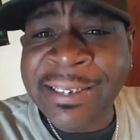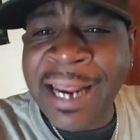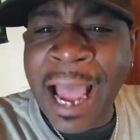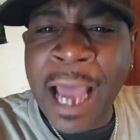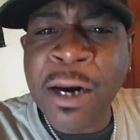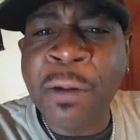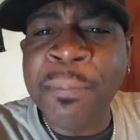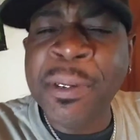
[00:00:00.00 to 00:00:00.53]

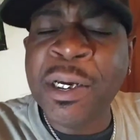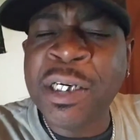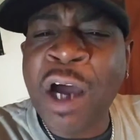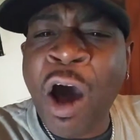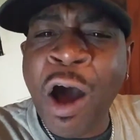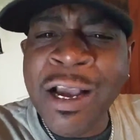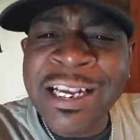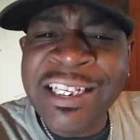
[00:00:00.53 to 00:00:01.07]
died on me on
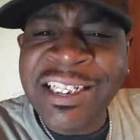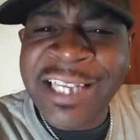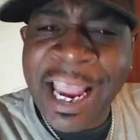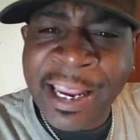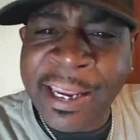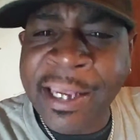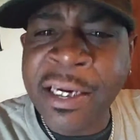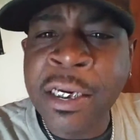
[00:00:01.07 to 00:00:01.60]
August
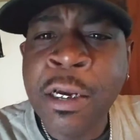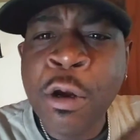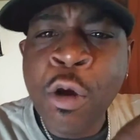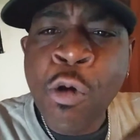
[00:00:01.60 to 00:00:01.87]
2nd,